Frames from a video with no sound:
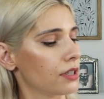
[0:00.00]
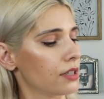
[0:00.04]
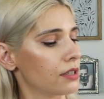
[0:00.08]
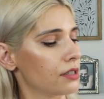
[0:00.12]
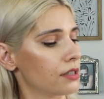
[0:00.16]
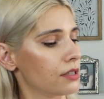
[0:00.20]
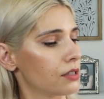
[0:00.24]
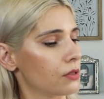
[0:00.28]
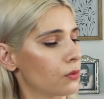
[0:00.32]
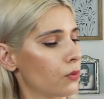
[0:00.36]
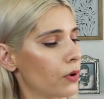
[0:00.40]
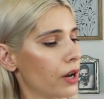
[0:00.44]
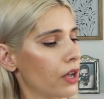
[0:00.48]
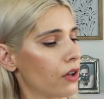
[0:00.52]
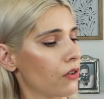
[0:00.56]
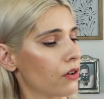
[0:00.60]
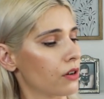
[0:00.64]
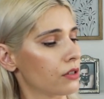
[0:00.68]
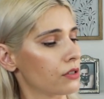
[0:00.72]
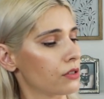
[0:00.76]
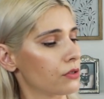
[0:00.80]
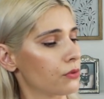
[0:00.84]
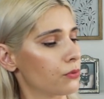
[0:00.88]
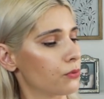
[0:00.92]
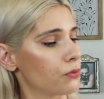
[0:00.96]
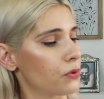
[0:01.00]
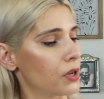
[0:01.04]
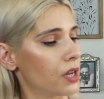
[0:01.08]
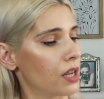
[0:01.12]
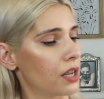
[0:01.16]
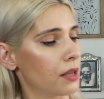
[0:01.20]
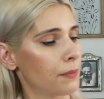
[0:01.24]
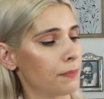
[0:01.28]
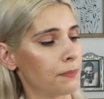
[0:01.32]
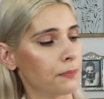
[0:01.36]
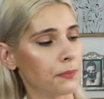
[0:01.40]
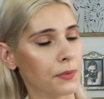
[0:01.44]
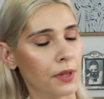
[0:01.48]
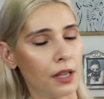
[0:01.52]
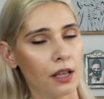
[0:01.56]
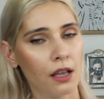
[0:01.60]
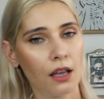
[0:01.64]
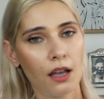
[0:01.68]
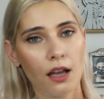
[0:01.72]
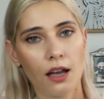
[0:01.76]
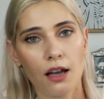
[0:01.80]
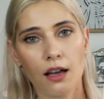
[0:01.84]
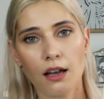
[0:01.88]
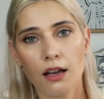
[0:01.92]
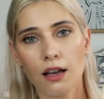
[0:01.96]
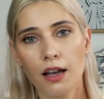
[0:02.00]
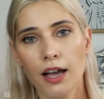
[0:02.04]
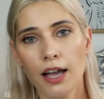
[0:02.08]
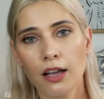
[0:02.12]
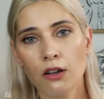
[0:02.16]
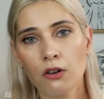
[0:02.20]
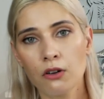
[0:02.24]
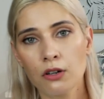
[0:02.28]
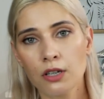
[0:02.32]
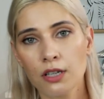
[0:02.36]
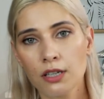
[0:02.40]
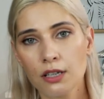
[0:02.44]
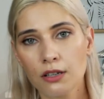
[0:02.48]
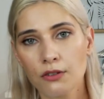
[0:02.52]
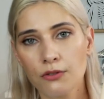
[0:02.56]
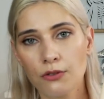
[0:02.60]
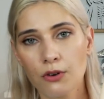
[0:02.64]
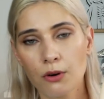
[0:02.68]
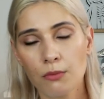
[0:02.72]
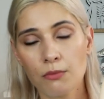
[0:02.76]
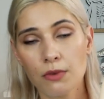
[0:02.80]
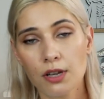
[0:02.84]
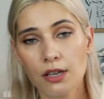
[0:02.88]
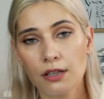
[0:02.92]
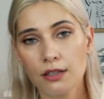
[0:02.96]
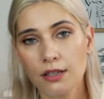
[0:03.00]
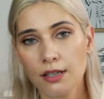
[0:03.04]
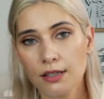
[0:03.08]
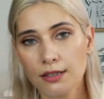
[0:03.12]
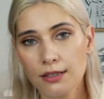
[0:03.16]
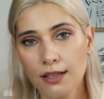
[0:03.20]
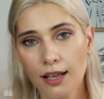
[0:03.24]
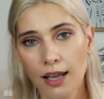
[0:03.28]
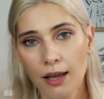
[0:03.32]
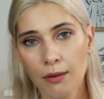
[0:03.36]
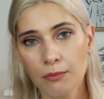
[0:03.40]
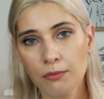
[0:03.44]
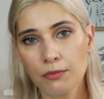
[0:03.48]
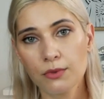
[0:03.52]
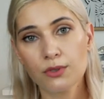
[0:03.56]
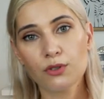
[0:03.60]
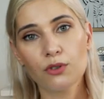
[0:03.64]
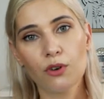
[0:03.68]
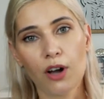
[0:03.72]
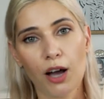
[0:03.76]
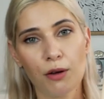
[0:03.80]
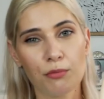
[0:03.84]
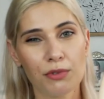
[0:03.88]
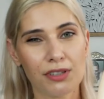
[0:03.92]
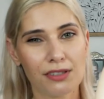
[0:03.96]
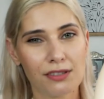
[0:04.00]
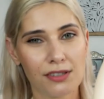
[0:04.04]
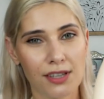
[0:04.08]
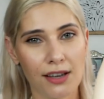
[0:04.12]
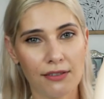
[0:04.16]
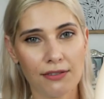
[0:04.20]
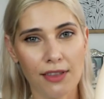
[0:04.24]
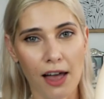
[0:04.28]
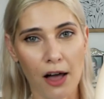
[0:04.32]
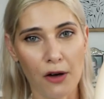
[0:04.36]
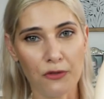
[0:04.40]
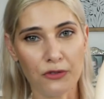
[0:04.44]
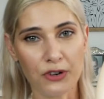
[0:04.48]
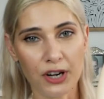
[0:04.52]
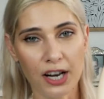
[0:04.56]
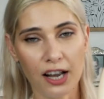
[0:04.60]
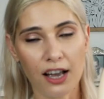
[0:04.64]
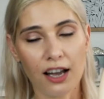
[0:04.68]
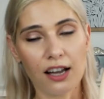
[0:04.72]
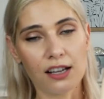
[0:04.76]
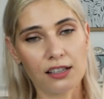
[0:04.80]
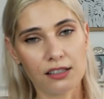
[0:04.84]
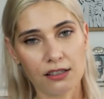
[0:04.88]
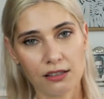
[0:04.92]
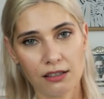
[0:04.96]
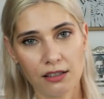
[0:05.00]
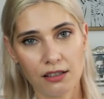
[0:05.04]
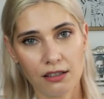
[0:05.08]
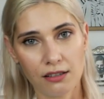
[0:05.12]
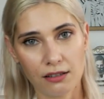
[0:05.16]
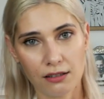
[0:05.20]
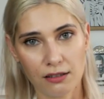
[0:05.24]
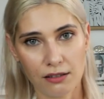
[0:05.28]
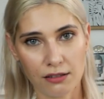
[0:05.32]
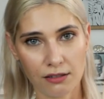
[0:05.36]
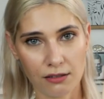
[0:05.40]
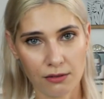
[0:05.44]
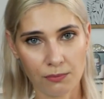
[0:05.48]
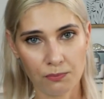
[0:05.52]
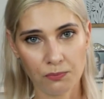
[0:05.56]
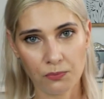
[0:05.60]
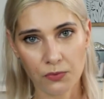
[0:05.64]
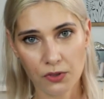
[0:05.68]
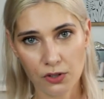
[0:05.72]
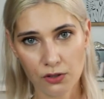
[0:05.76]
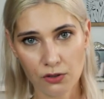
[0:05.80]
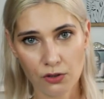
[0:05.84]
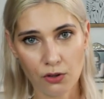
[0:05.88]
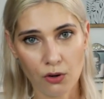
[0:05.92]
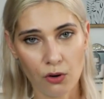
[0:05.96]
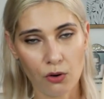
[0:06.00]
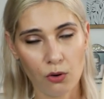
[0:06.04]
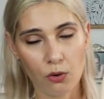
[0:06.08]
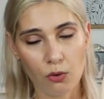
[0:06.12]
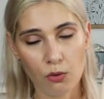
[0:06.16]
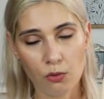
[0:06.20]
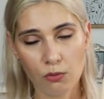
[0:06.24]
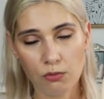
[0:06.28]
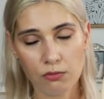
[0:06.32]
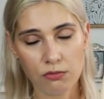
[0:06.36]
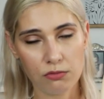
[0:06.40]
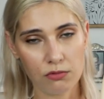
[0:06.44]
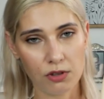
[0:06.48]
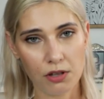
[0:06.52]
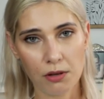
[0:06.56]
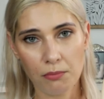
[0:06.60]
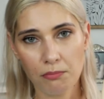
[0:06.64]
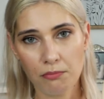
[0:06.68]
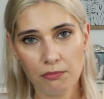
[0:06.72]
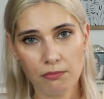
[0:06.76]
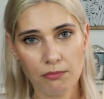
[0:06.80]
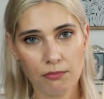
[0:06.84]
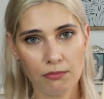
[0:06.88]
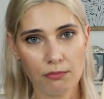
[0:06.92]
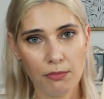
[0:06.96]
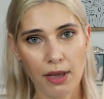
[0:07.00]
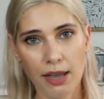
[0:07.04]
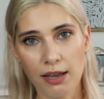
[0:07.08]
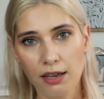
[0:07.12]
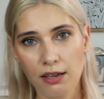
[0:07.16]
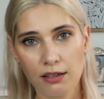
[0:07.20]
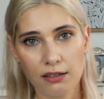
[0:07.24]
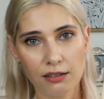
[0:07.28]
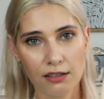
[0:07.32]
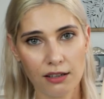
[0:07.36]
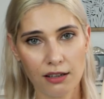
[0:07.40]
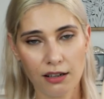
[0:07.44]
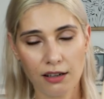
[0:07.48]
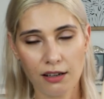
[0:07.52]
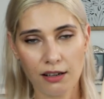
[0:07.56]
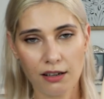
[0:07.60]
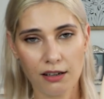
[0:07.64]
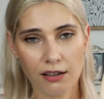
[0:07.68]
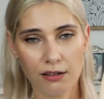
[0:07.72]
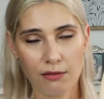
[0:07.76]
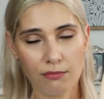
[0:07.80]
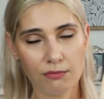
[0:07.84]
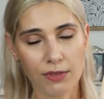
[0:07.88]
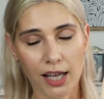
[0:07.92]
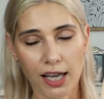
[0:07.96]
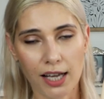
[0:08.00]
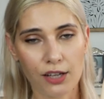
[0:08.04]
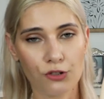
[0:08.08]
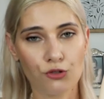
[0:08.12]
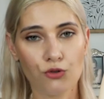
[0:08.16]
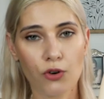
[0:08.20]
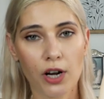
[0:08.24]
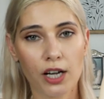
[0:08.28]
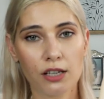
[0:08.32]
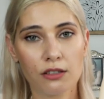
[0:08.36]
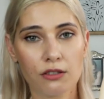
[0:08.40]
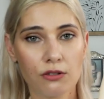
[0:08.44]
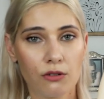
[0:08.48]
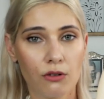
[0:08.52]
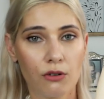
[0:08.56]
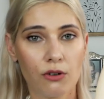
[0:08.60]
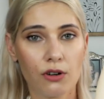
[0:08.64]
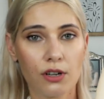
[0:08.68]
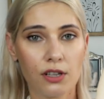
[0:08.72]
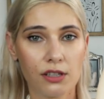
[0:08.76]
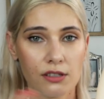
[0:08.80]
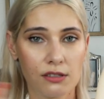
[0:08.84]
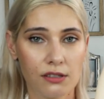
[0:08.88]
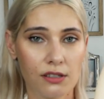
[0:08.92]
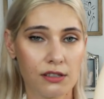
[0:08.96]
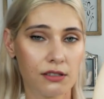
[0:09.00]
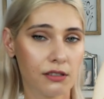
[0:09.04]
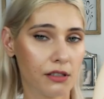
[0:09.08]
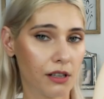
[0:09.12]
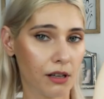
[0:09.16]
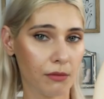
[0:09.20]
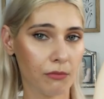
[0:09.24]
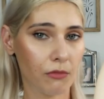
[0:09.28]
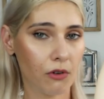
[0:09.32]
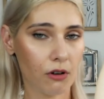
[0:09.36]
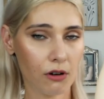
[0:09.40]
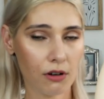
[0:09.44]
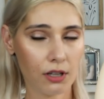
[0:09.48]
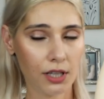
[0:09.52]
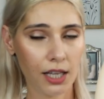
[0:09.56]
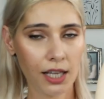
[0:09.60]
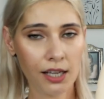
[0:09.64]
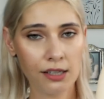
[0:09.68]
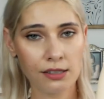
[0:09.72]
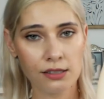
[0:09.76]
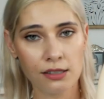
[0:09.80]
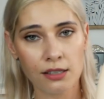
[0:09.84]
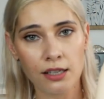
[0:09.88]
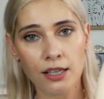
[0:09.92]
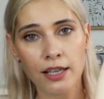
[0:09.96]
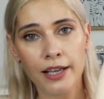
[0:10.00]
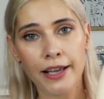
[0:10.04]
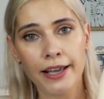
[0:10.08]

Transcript: This is fragrance free. Uh, I got it from Dis-Chem, so I'm in South Africa uh, so the main uh, like a drugstore is Dis-Chem or Clicks.